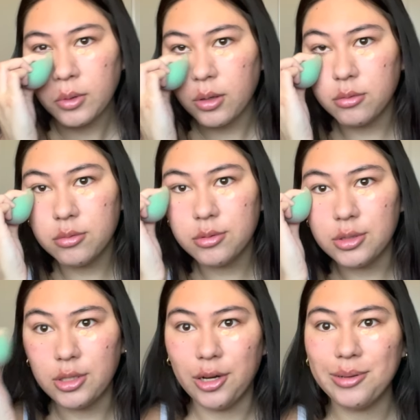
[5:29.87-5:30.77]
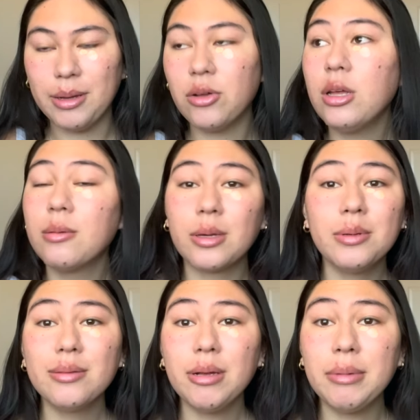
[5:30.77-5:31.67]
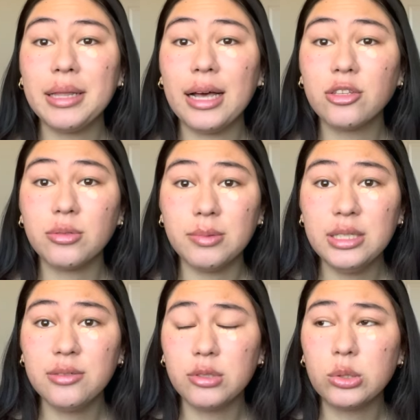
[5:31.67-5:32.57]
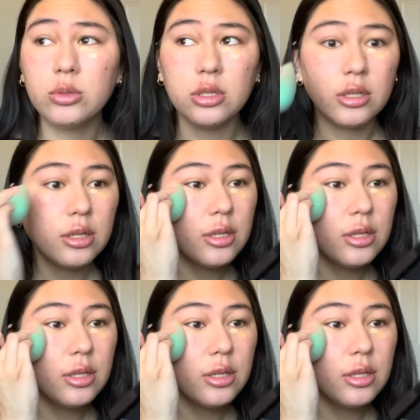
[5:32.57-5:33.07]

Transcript: I don't know what to talk about. Coming up on my last week of school.